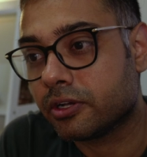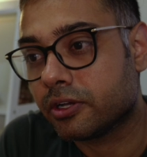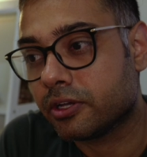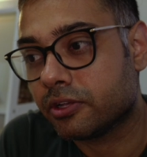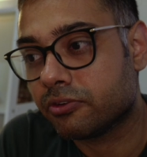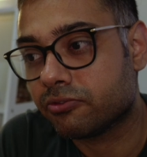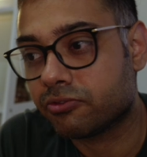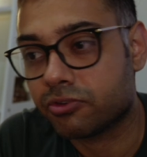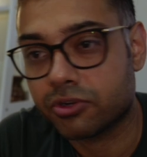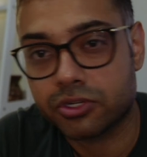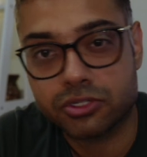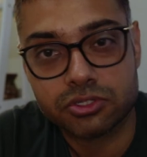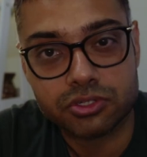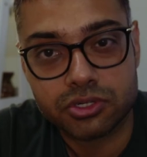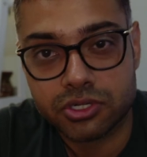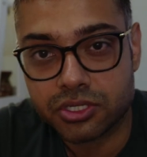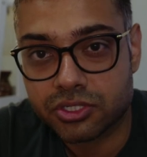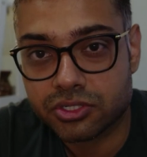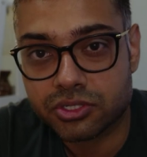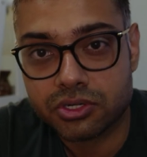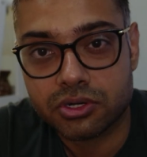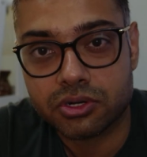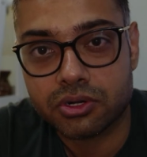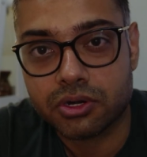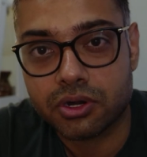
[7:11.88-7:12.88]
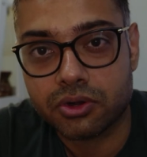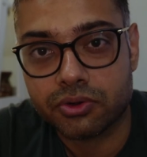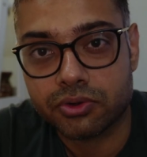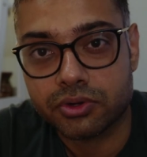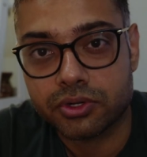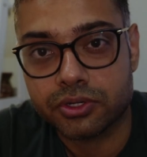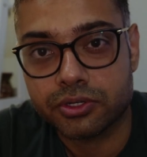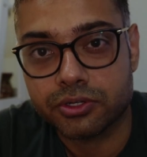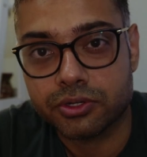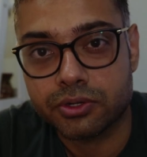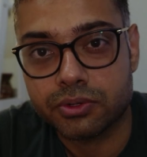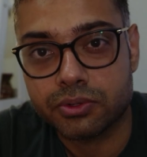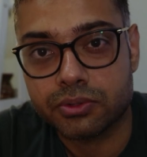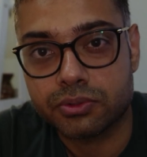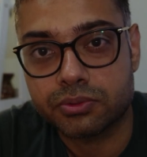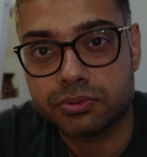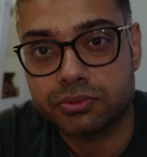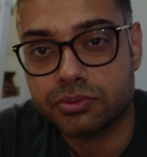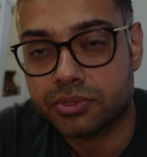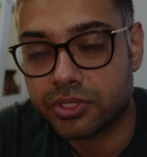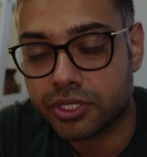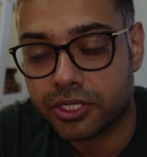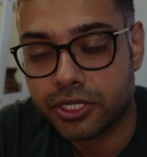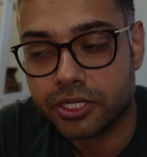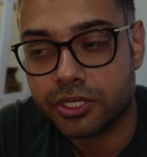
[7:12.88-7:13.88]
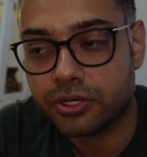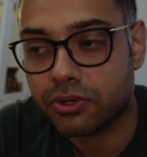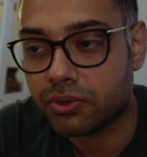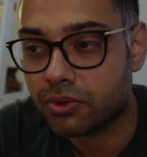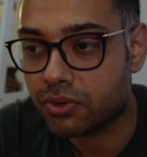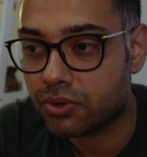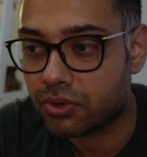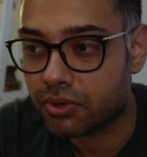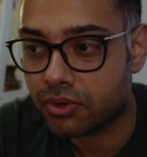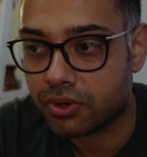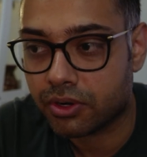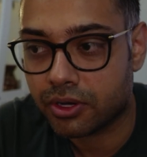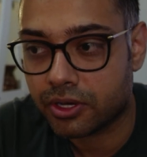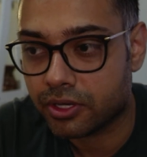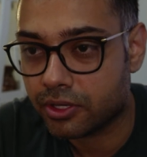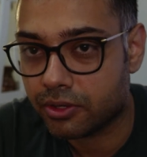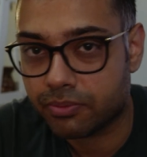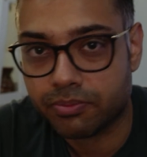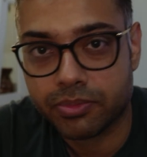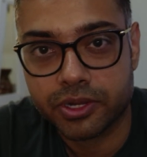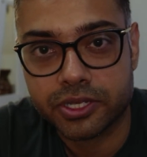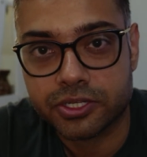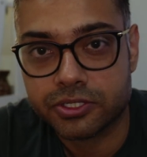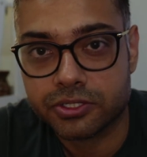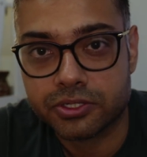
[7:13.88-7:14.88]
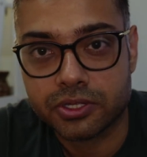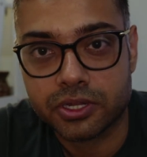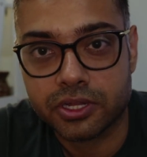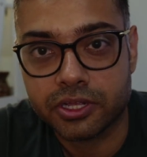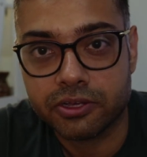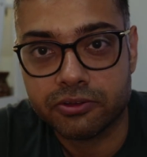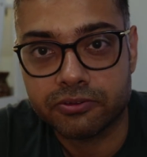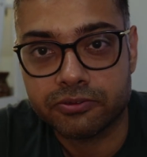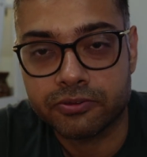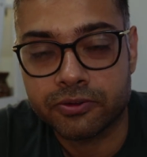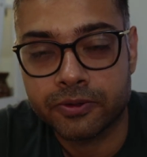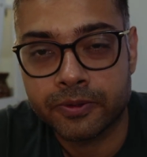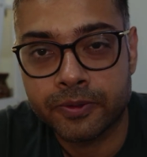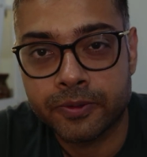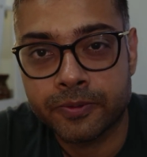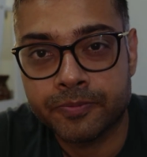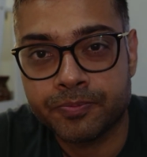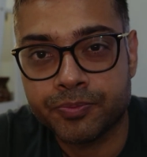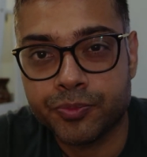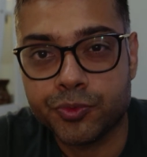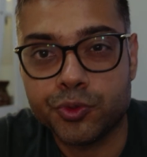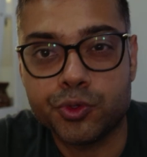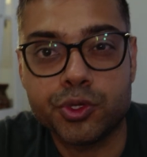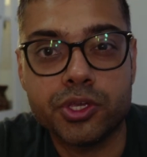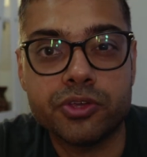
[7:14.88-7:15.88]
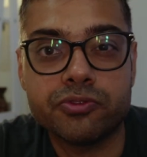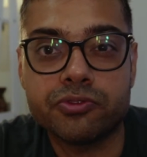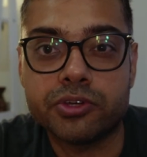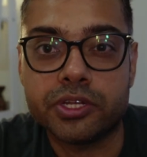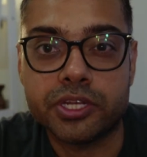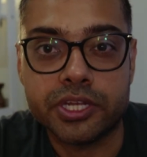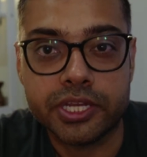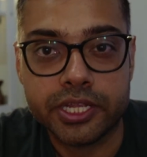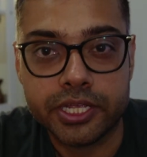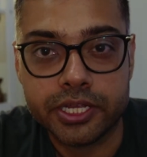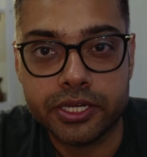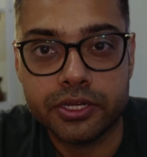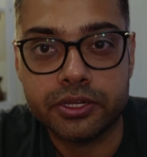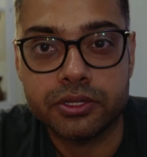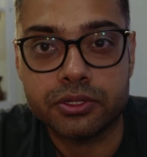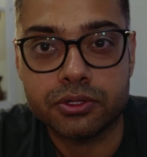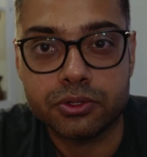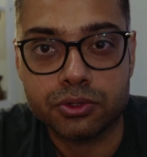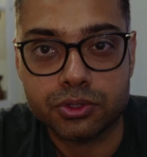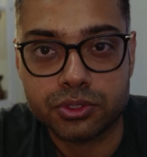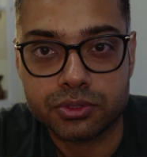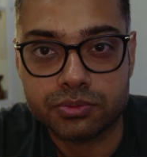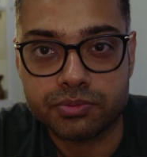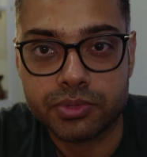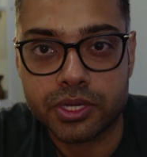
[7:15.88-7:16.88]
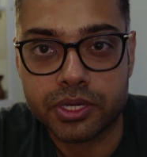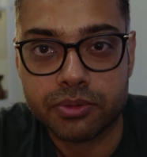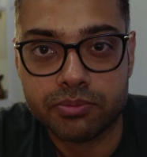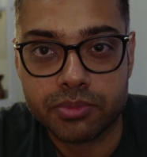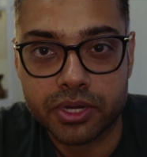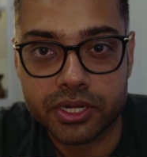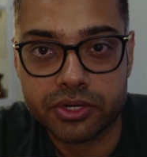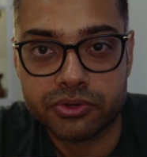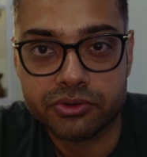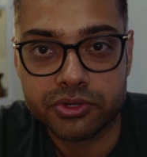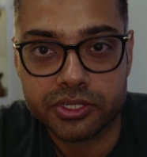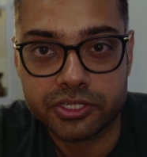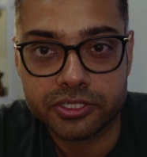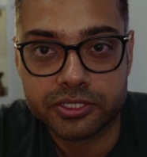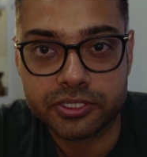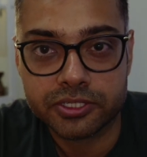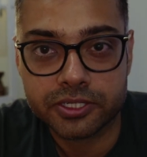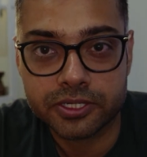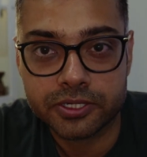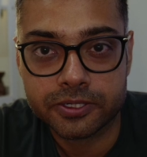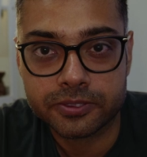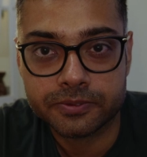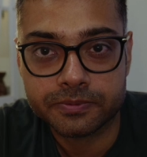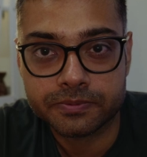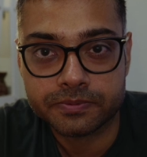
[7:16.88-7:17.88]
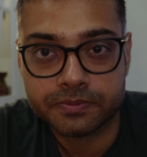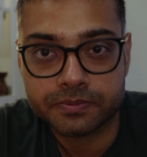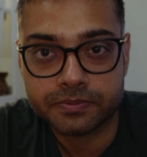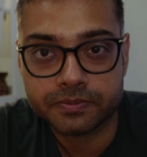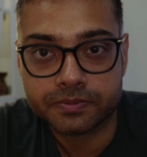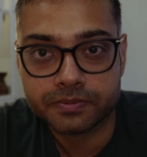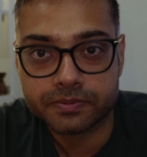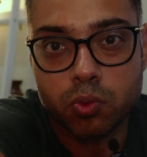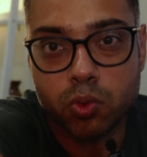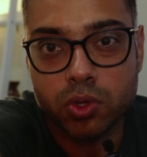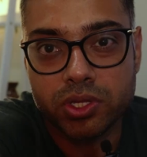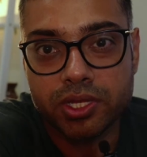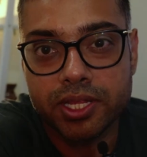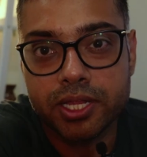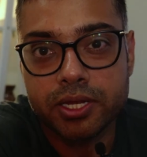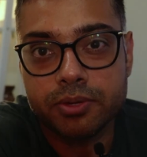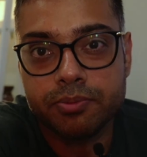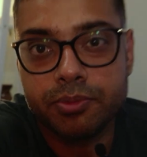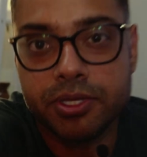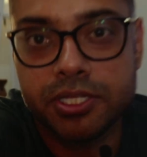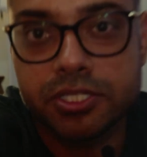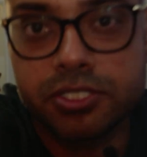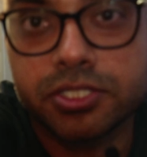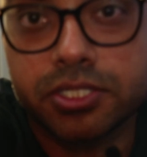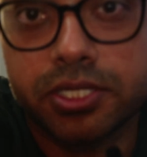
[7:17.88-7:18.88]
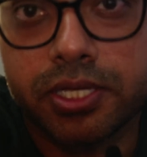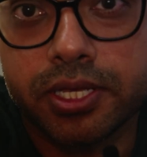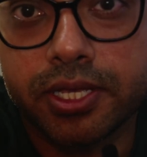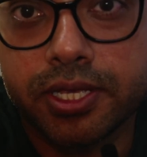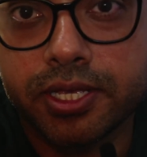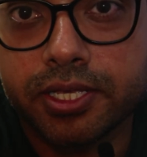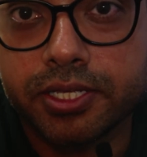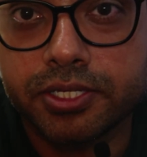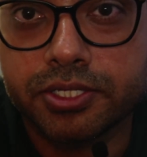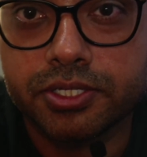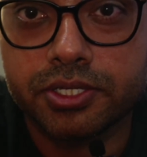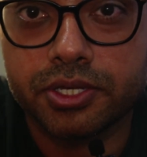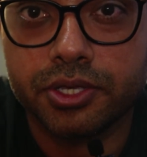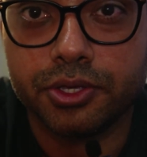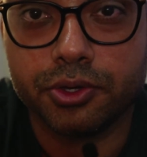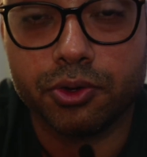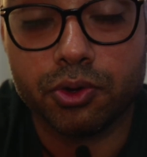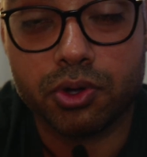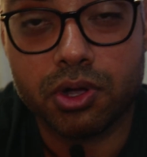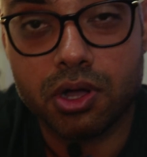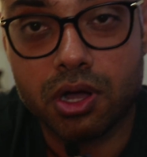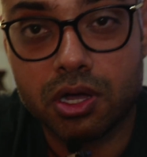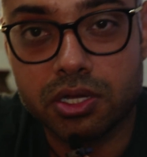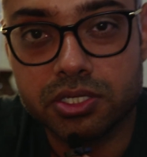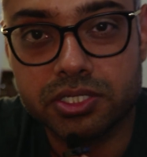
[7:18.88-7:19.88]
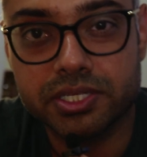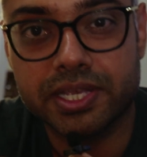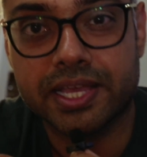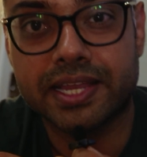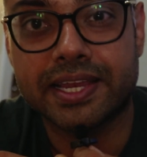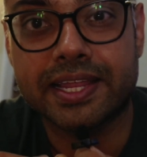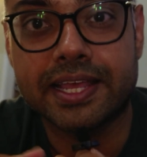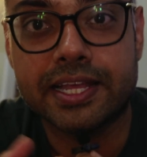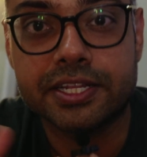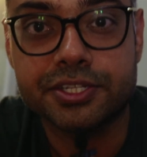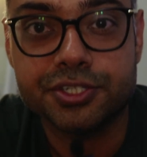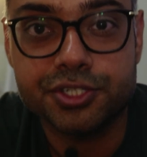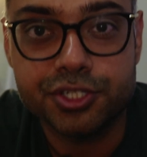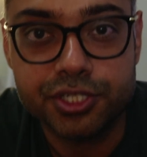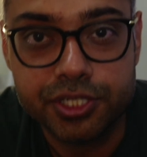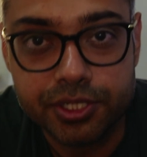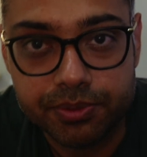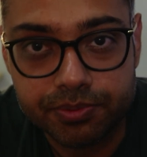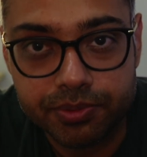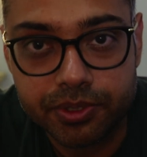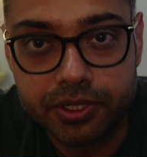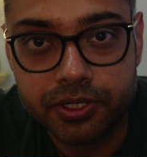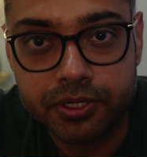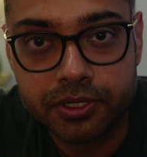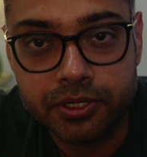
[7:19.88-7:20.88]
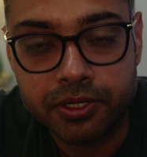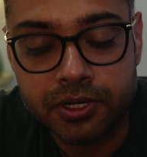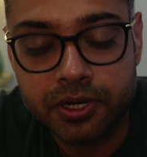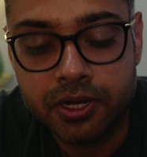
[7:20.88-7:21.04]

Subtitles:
infrastructure around your city or your place you live, do you even need those big batteries then? What that means is your cars can get cheaper,